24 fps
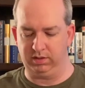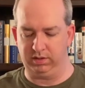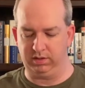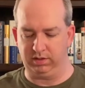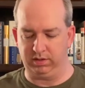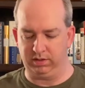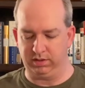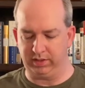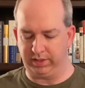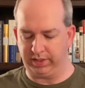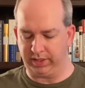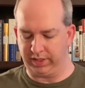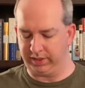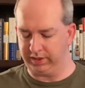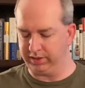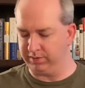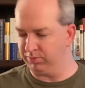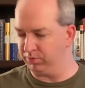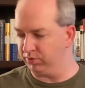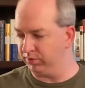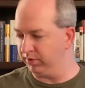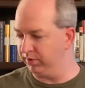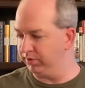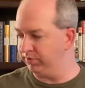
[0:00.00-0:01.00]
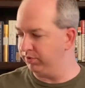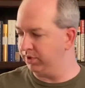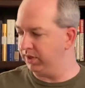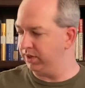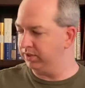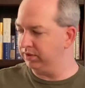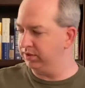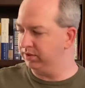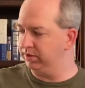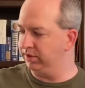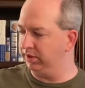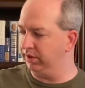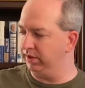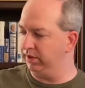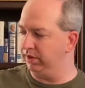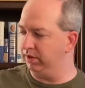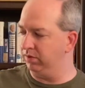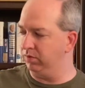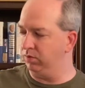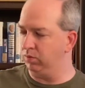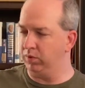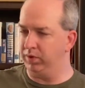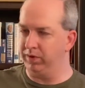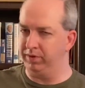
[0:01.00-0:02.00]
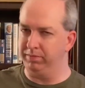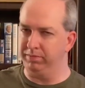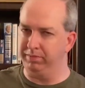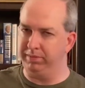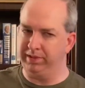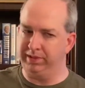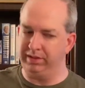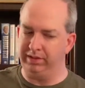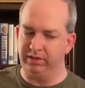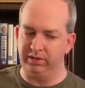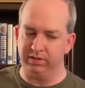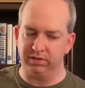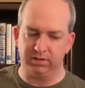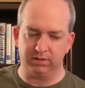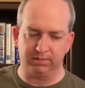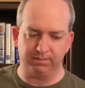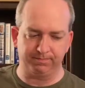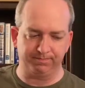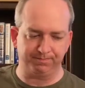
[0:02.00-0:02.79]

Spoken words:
the Gettysburg Address and what it means.